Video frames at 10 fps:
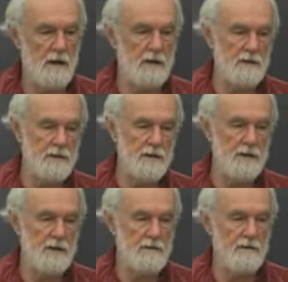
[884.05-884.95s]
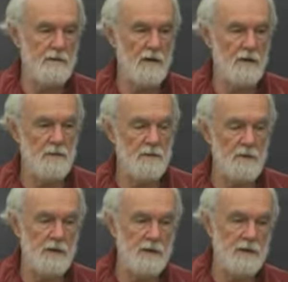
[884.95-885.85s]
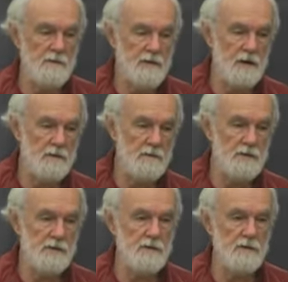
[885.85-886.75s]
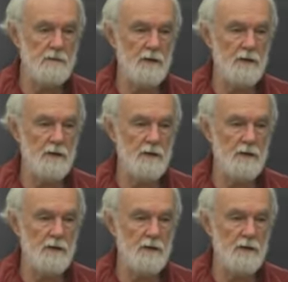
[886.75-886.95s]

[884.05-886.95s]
argument here from the beginning of volume two,